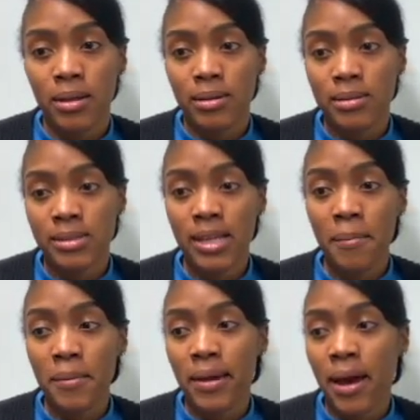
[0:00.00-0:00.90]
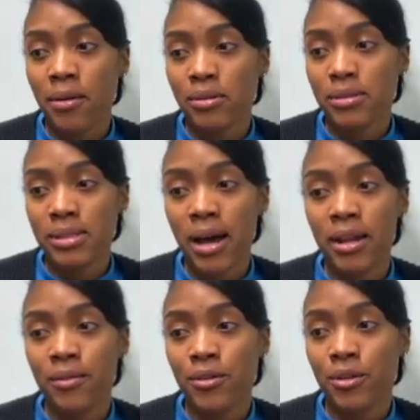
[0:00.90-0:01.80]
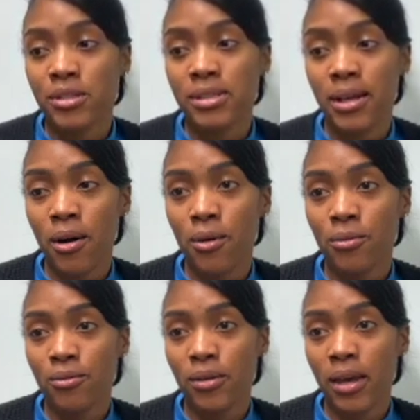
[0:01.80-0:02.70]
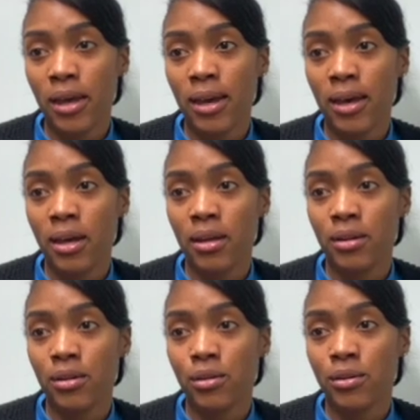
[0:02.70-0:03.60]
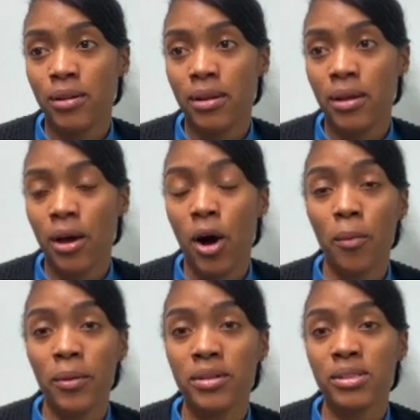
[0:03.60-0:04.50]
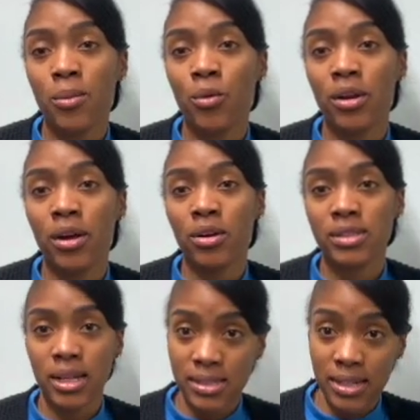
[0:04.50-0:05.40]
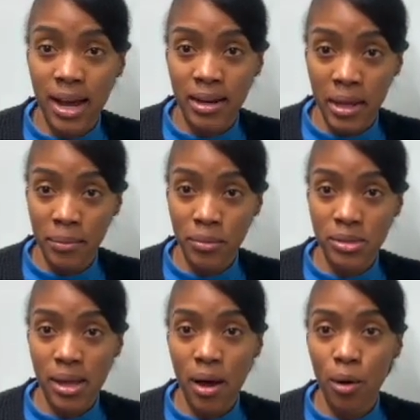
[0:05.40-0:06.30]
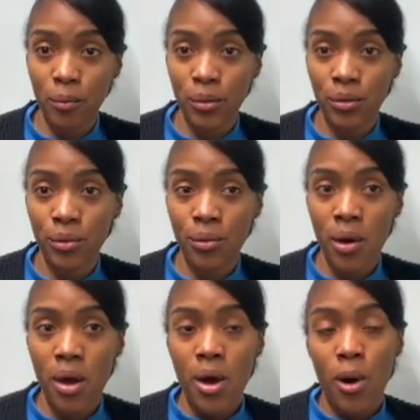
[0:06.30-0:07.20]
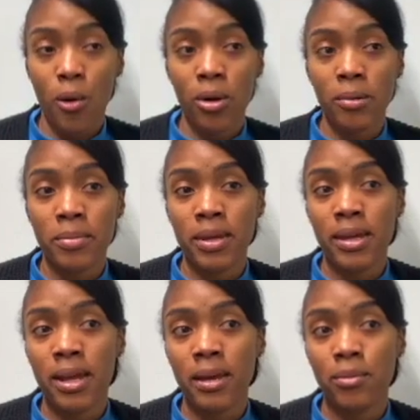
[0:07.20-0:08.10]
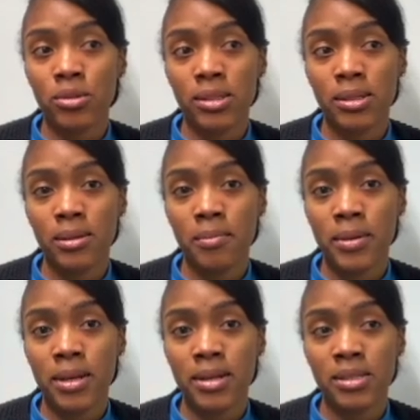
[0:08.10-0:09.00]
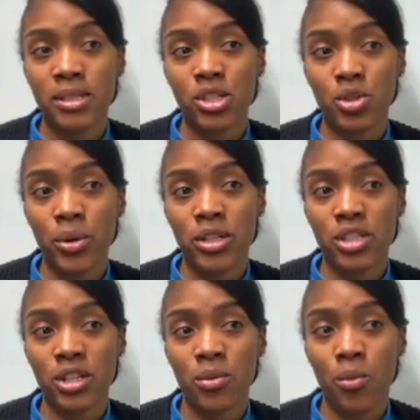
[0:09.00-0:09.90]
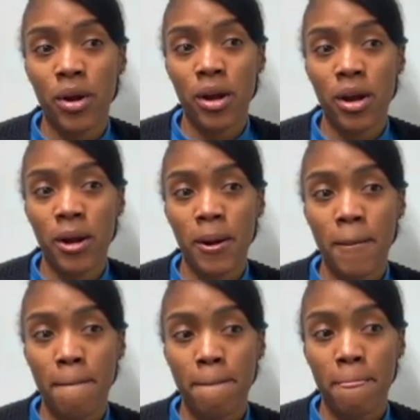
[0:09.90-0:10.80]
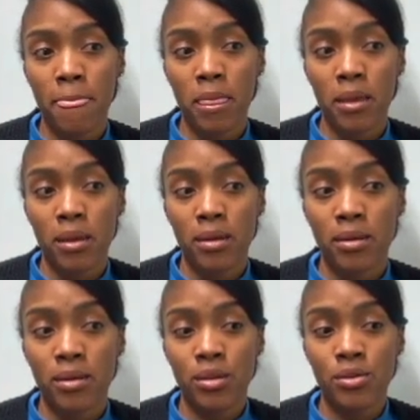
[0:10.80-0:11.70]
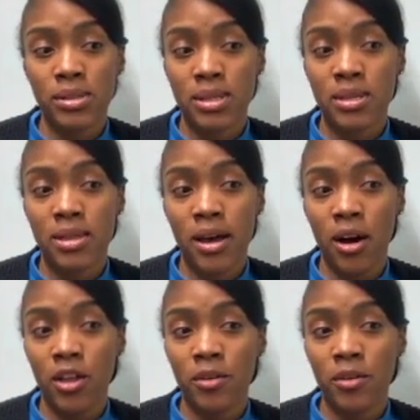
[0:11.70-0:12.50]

Stepping outside of yourself and helping someone else that's not able to help you, or being able to be in a situation where you see that other